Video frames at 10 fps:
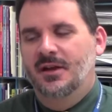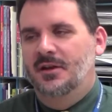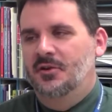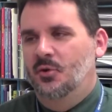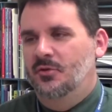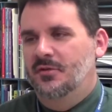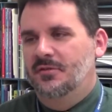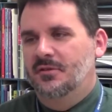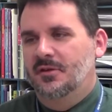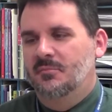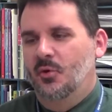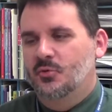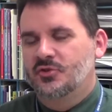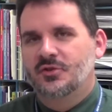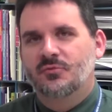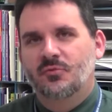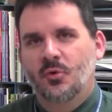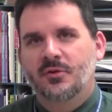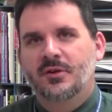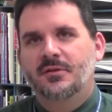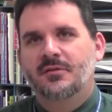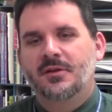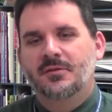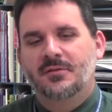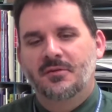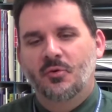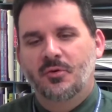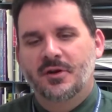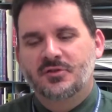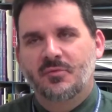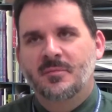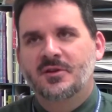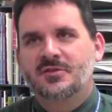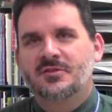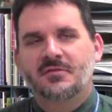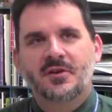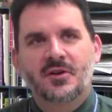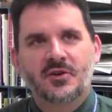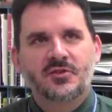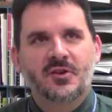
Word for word: and I know that the composers that wrote it, they, they wrote it as a reminiscence of their years